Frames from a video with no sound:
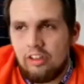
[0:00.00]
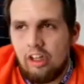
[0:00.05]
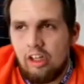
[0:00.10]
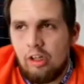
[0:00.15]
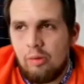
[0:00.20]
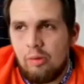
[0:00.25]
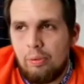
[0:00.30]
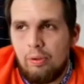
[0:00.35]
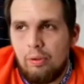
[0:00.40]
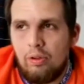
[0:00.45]
do
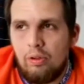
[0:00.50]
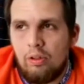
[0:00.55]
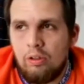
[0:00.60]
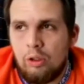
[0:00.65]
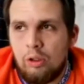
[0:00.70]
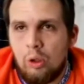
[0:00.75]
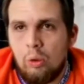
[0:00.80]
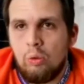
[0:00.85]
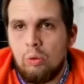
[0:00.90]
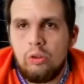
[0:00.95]
you put on
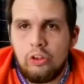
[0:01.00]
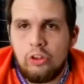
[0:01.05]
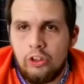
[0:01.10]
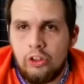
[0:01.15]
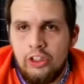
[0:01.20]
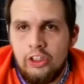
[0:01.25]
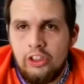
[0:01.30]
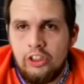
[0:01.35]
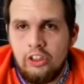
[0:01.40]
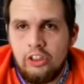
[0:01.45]
cold
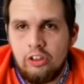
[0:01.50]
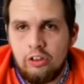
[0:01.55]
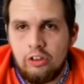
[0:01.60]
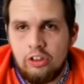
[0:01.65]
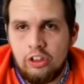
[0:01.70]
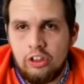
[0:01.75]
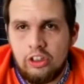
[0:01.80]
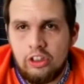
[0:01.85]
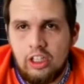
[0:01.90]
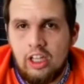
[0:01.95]
slices, or
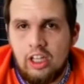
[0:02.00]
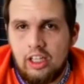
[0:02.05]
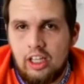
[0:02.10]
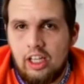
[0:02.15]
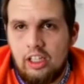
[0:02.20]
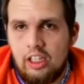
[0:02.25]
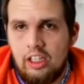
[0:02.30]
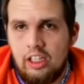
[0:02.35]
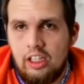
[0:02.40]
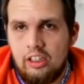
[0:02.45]
does that get
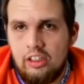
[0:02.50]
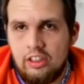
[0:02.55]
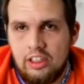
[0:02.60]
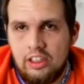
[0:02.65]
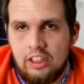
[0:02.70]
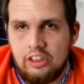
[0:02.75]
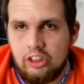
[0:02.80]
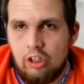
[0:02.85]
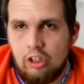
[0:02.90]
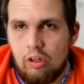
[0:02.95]
like?
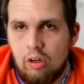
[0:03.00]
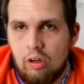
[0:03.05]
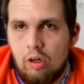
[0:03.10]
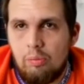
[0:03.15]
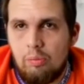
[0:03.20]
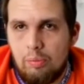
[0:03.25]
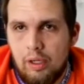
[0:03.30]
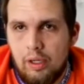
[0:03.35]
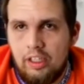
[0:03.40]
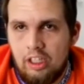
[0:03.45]
Is it
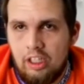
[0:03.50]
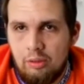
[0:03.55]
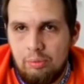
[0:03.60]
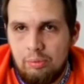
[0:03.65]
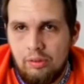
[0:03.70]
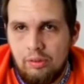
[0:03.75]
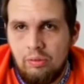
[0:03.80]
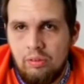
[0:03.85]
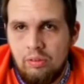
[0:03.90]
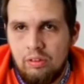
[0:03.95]
hot
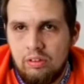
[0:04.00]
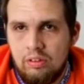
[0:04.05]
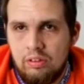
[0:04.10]
pineapple?